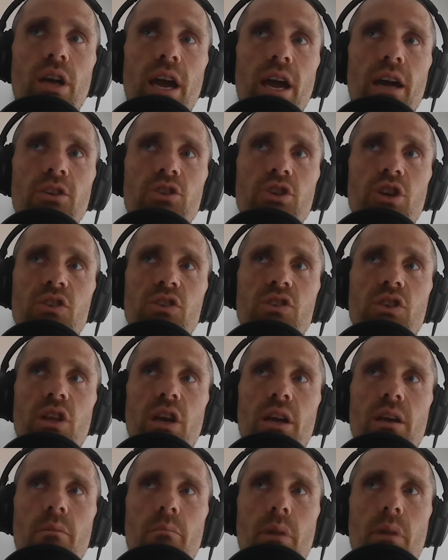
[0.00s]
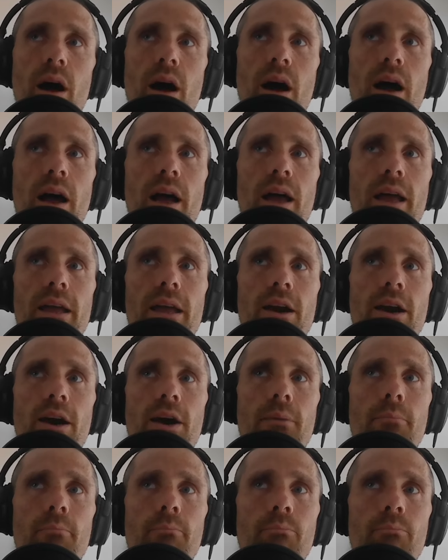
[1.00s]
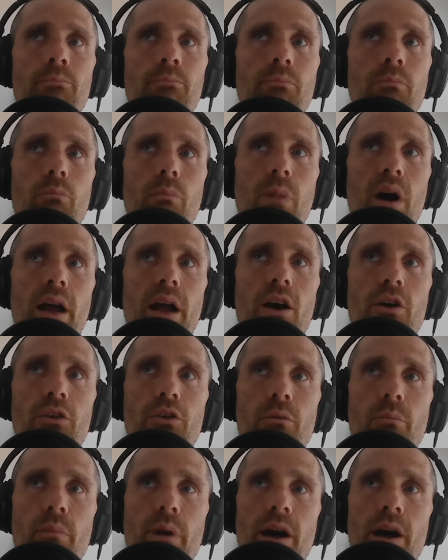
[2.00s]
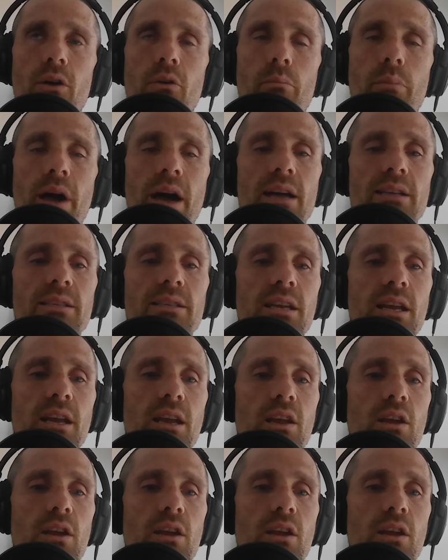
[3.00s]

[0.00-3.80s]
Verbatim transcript: at just like my um my 100 mile best,